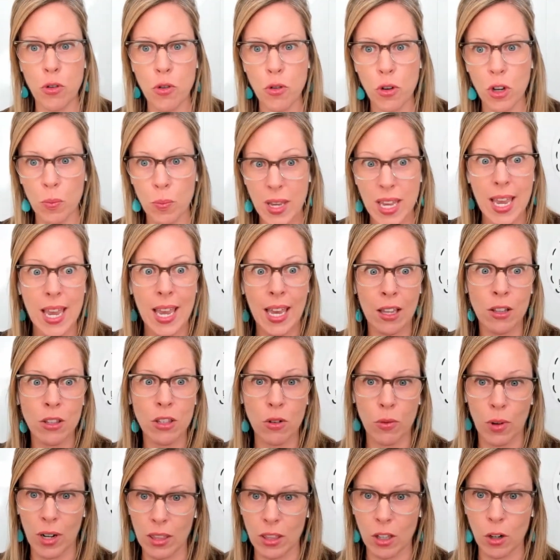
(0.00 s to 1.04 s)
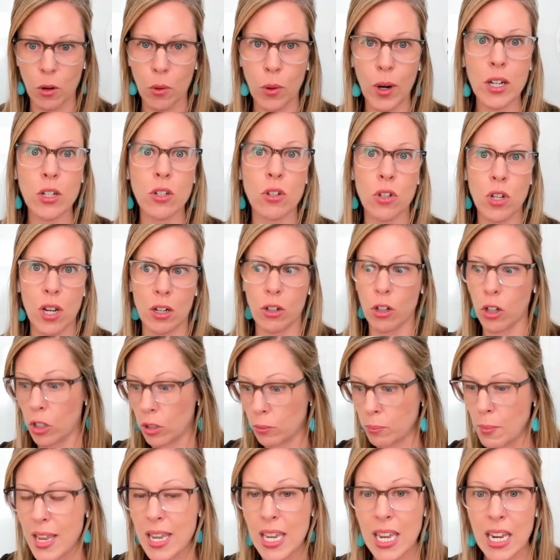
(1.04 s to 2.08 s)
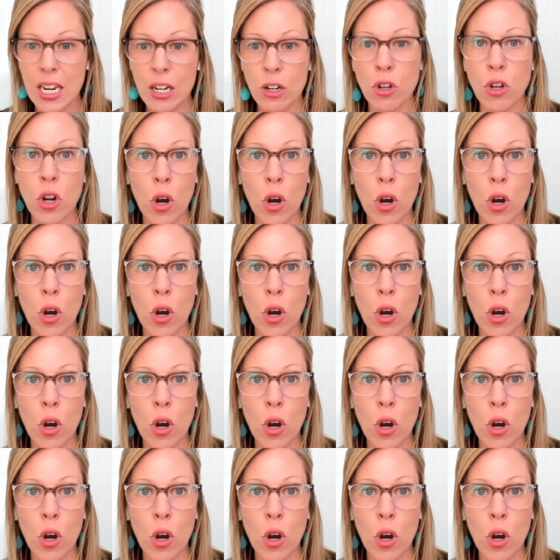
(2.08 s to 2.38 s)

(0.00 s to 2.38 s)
you could be answering the question or making